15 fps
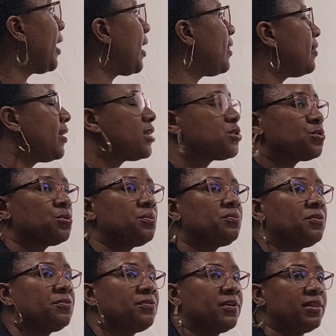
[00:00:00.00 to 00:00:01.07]
and there's room
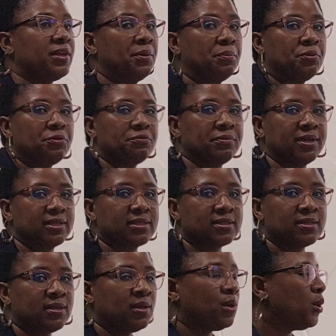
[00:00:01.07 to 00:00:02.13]
for further improvement.
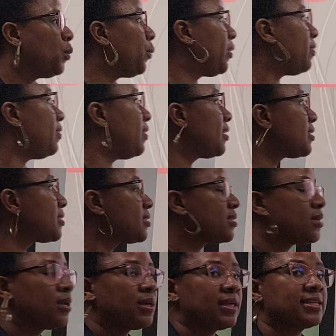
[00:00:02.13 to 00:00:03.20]
With this,
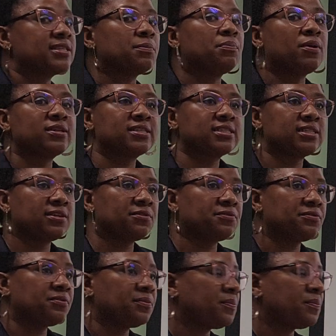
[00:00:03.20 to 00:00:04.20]
it's a positive,